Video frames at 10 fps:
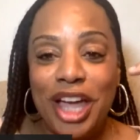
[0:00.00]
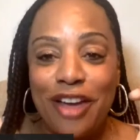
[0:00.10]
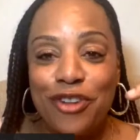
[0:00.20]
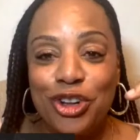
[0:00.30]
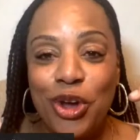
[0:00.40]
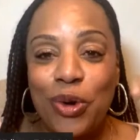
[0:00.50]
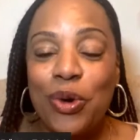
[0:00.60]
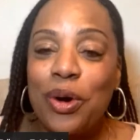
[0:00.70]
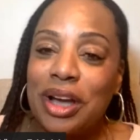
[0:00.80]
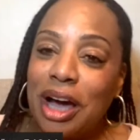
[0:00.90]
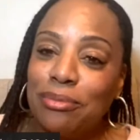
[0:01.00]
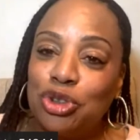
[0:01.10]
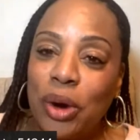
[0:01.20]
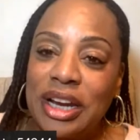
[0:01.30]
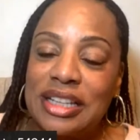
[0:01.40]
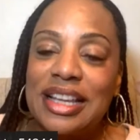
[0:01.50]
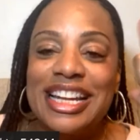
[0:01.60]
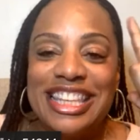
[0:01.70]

If you're local, come join us.